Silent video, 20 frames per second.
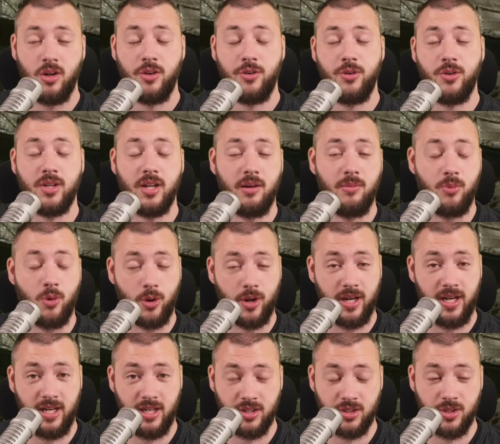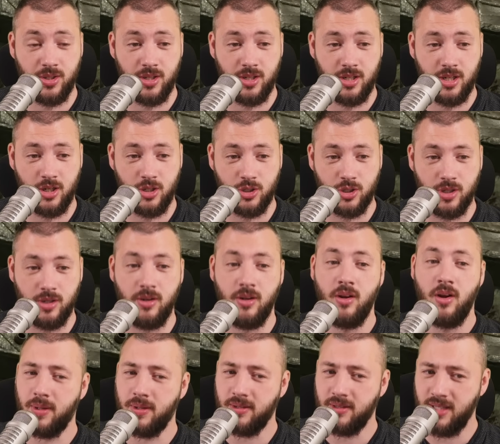you teleport into the dungeon.
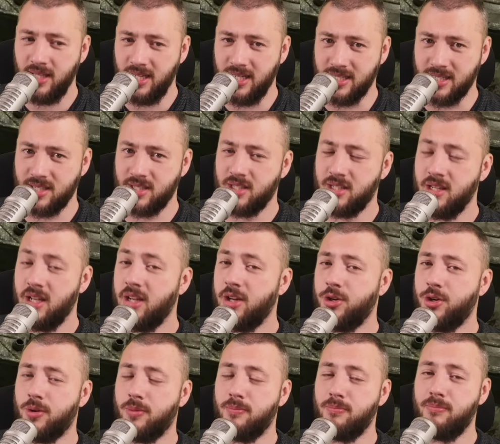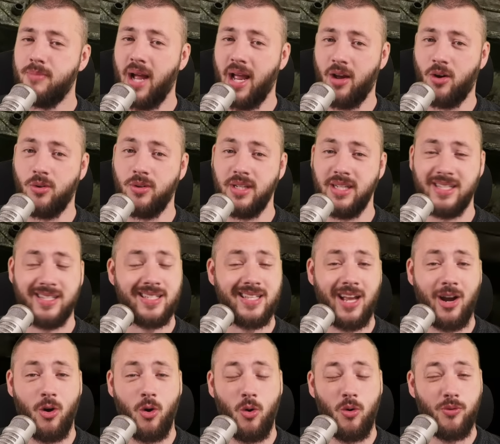Plus, your mount is
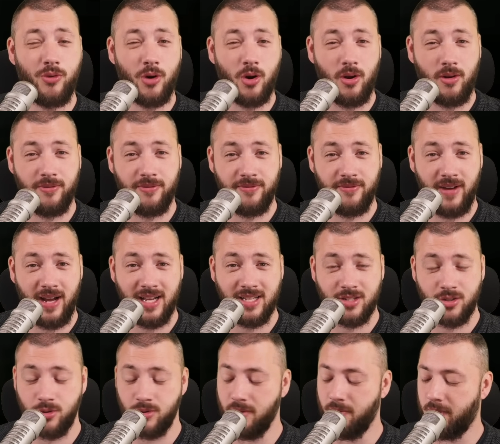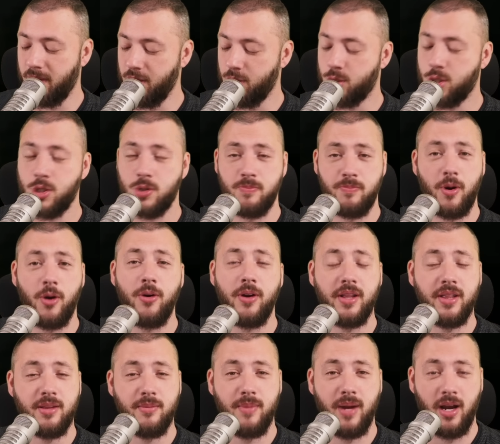now overall faster, and when you're spurring
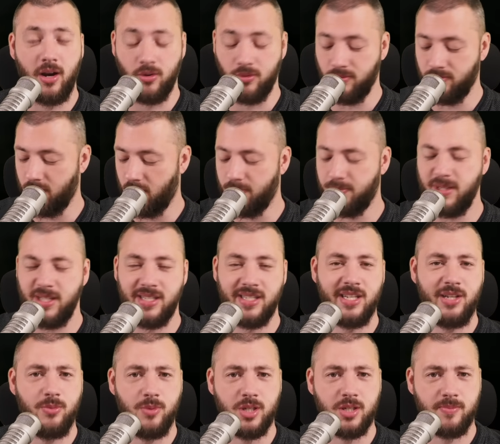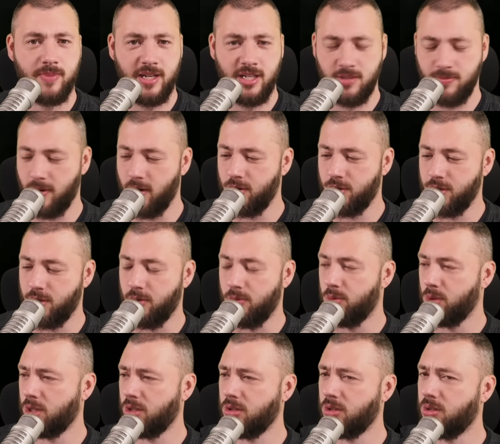the mount on PC with spacebar to
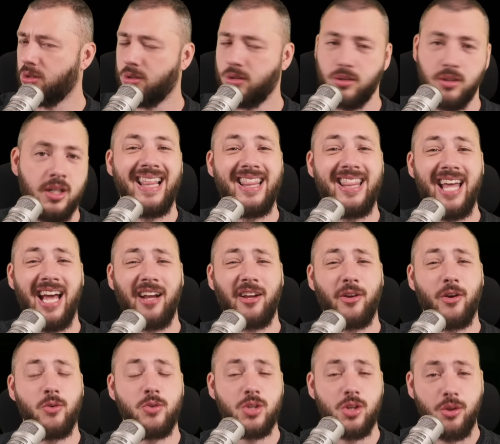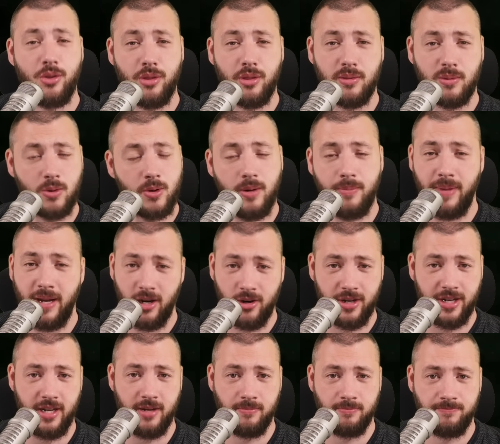go, that goes through a
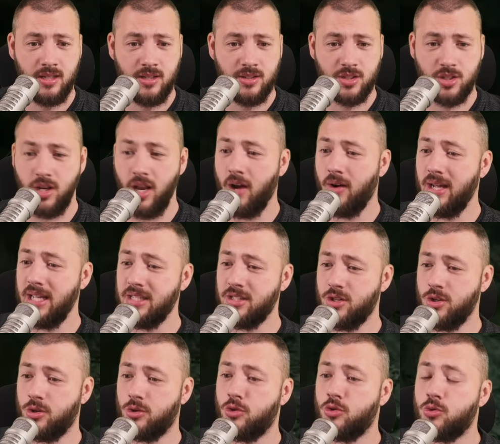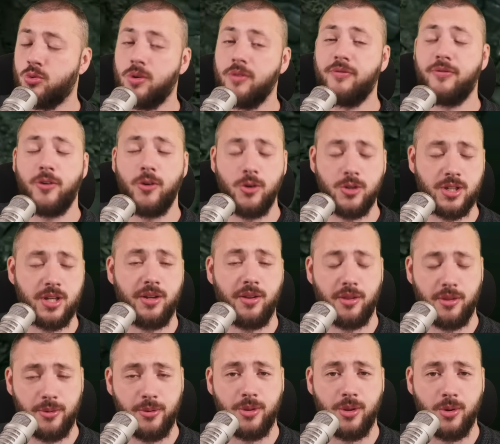barrier. So now as you're traversing through the